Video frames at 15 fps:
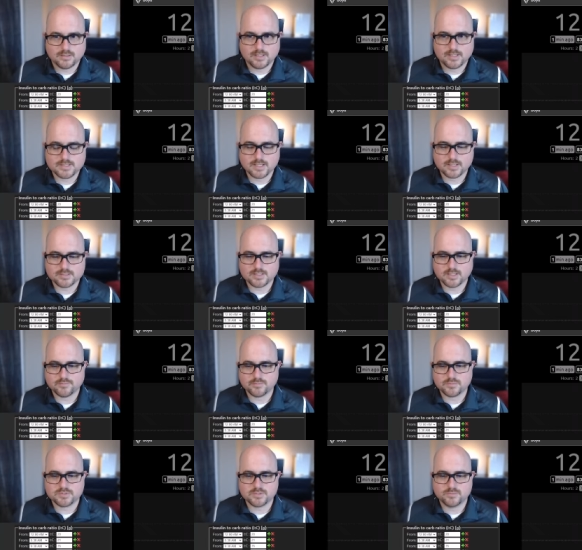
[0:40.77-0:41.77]
Nightscout site
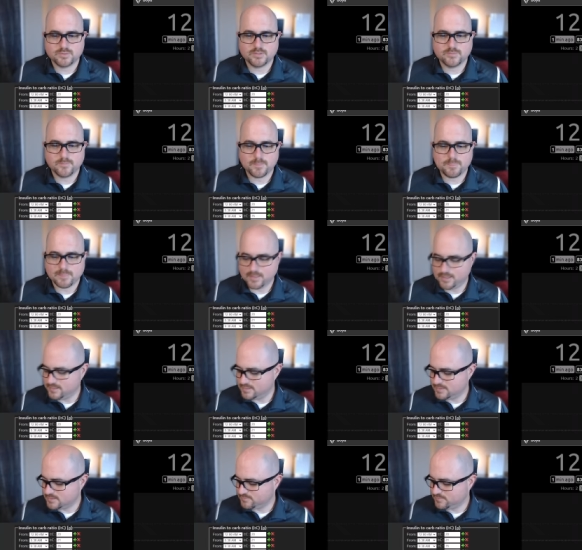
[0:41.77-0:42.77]
from someone,
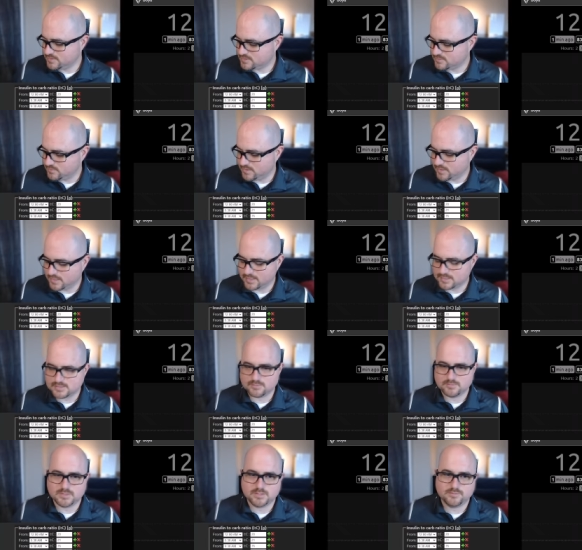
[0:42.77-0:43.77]
is first we want to get
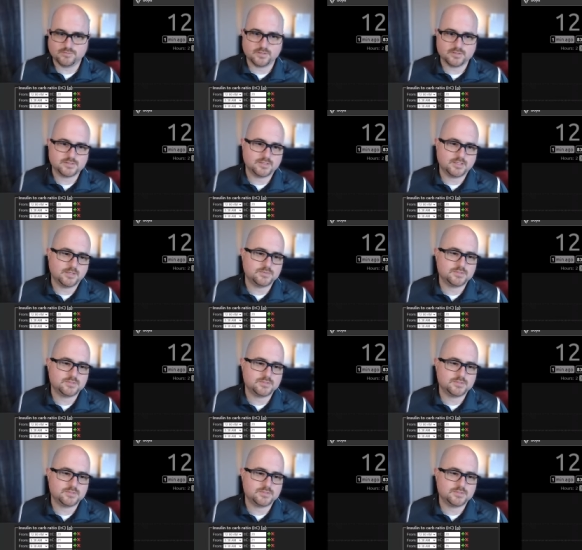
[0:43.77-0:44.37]
some defaults set up.